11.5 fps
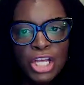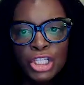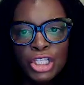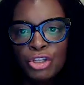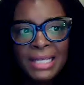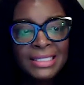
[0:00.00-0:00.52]

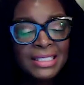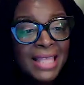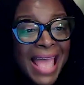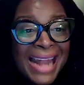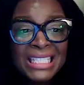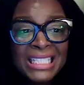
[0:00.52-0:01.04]
So guys,
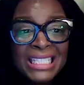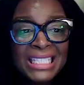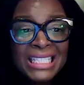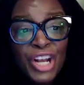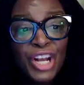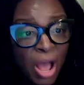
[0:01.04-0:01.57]
that is
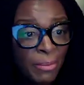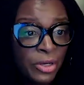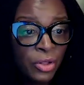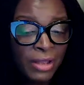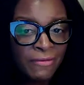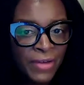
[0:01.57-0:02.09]

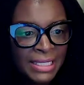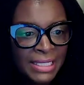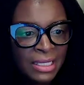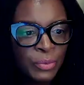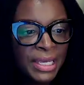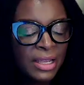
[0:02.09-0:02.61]
phenomenal advice
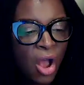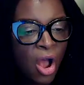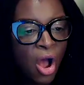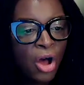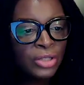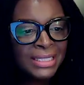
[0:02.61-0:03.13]
that we can
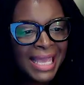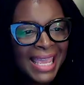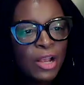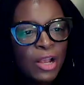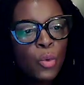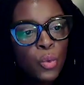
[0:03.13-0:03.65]
all
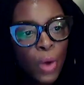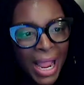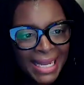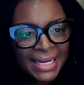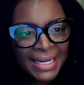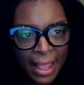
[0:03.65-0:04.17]
take
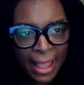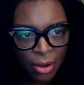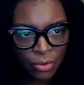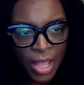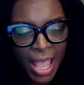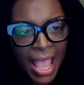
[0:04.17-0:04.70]
right now